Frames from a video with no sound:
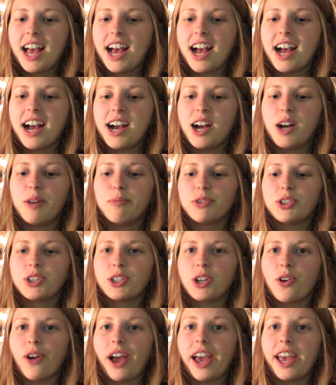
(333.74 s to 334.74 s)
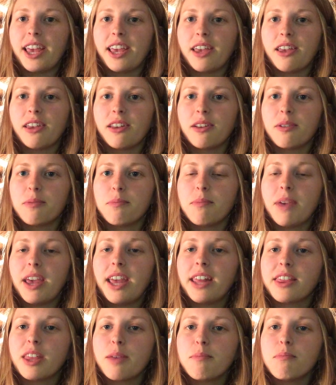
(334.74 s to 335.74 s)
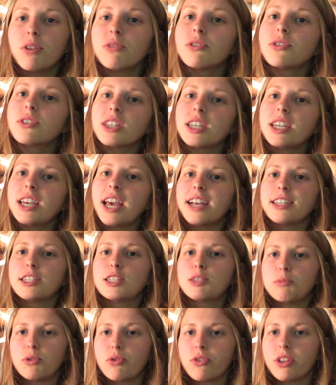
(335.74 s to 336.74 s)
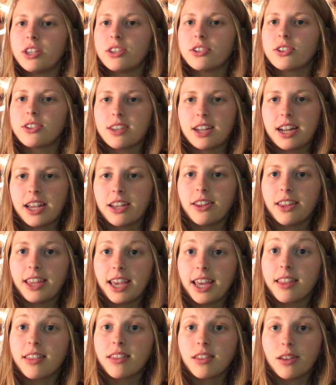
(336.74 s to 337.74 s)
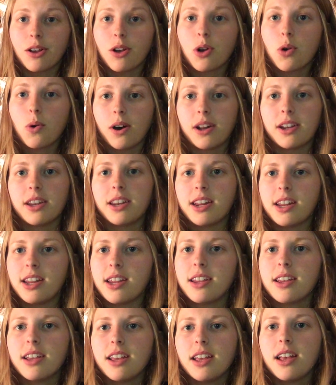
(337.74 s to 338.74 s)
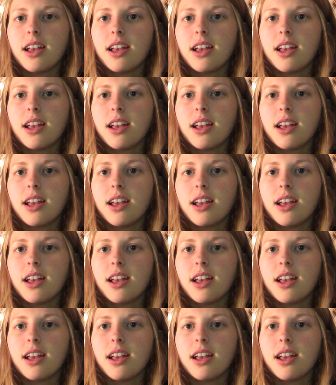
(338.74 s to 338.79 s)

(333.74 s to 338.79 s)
So I ate them mostly as smoothies so that I could get the quantity